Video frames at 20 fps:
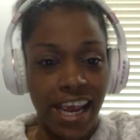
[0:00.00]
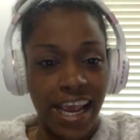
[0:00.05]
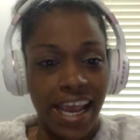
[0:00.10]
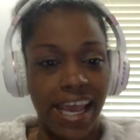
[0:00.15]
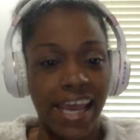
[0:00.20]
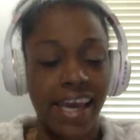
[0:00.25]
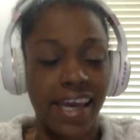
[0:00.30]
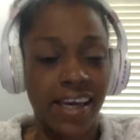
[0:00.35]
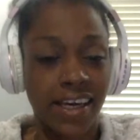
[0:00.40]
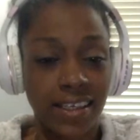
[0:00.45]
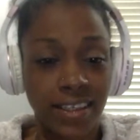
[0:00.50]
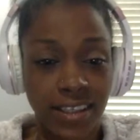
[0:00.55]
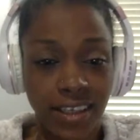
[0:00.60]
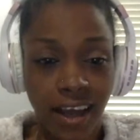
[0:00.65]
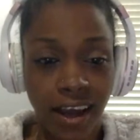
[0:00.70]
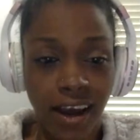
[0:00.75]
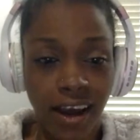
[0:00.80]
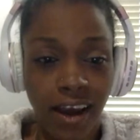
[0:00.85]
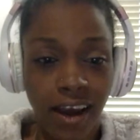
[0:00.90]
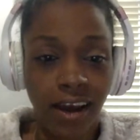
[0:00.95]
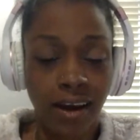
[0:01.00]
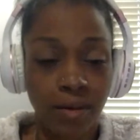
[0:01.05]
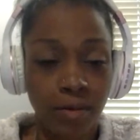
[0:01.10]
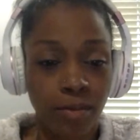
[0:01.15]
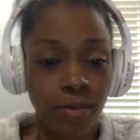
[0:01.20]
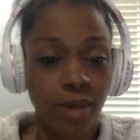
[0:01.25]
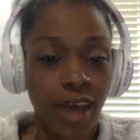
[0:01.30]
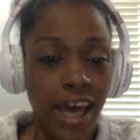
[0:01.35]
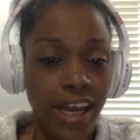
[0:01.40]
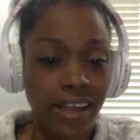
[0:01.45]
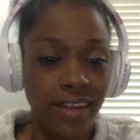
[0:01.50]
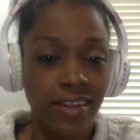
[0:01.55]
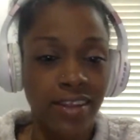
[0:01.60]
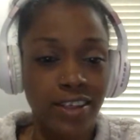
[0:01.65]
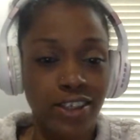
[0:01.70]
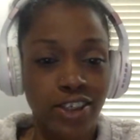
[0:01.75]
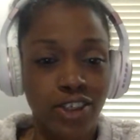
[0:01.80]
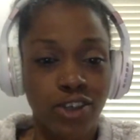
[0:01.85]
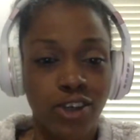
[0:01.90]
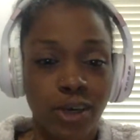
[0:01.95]
and edit the
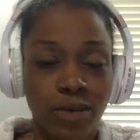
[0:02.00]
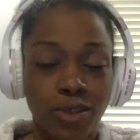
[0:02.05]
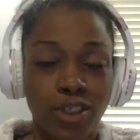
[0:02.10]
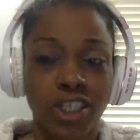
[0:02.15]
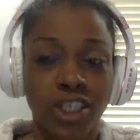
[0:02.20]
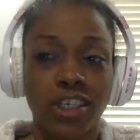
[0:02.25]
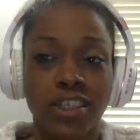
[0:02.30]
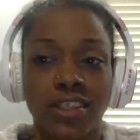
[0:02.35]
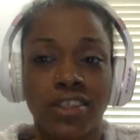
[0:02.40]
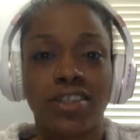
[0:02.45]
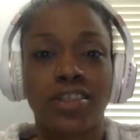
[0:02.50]
description.